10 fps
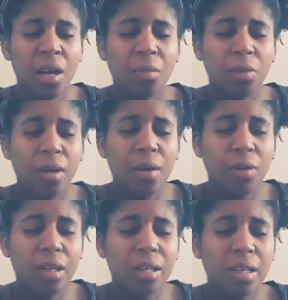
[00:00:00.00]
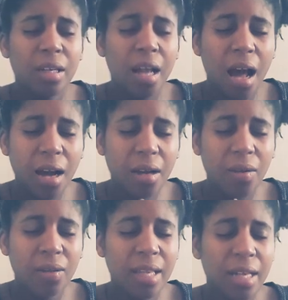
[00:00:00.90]
Lord, I want to knock
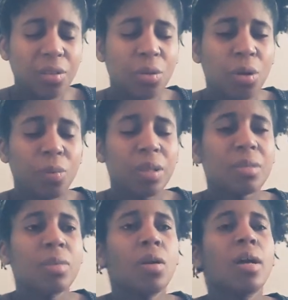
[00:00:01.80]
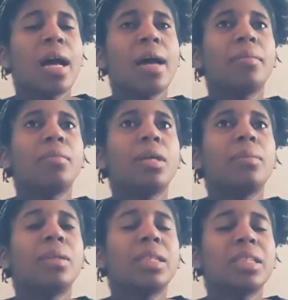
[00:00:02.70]
on that door with me, oh God.
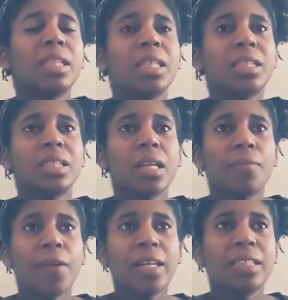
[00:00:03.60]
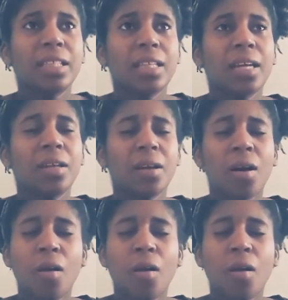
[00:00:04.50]
Please listen. I'm ready to let it go.